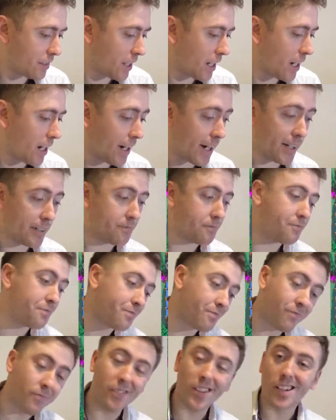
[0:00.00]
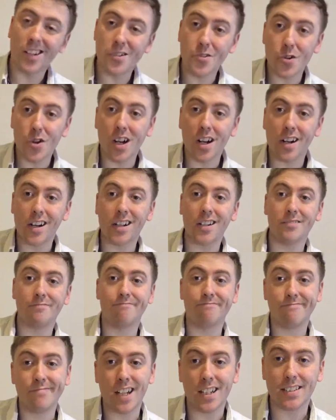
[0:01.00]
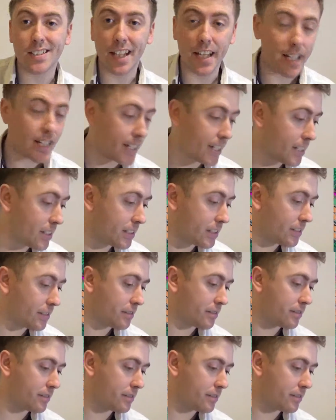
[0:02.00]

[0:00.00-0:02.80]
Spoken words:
Alright. Draw. I'll take it.